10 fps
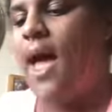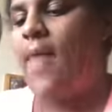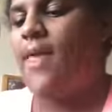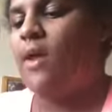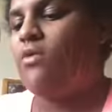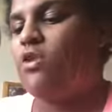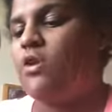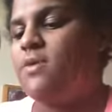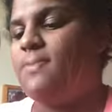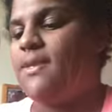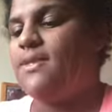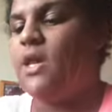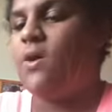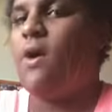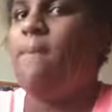and then I'm going to use my
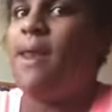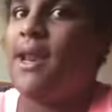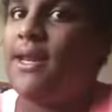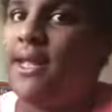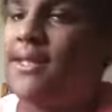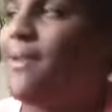silicone blender